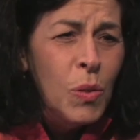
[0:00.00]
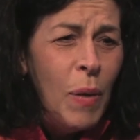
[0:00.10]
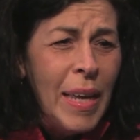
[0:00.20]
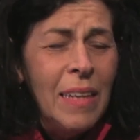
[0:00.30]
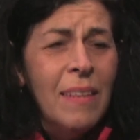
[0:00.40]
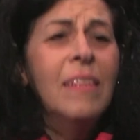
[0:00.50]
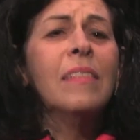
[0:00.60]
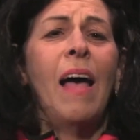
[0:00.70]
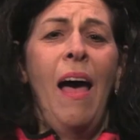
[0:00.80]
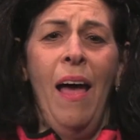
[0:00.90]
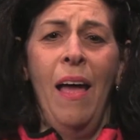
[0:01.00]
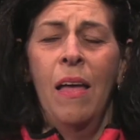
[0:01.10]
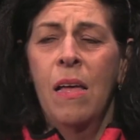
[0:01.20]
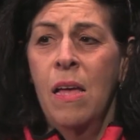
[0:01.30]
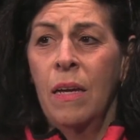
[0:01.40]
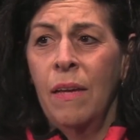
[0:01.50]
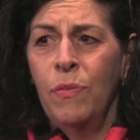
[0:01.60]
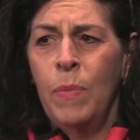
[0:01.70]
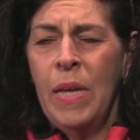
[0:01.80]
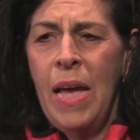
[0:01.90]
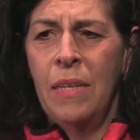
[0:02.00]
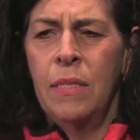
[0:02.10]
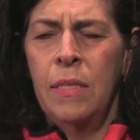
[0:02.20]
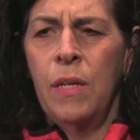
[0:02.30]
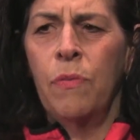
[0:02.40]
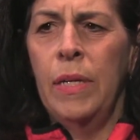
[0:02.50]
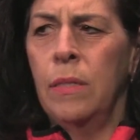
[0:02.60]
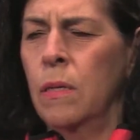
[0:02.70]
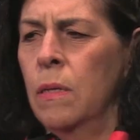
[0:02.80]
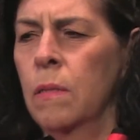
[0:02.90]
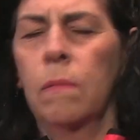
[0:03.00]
twinkle in his eye, gives me a secret